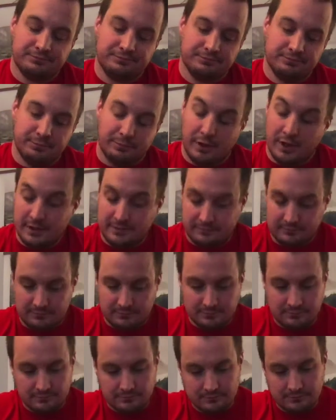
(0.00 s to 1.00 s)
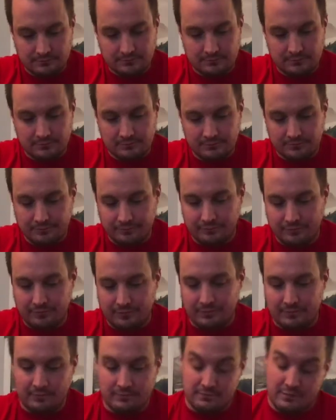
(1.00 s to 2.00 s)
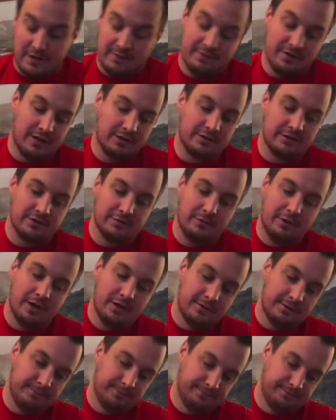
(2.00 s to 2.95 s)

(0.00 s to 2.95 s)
But maybe that doesn't matter.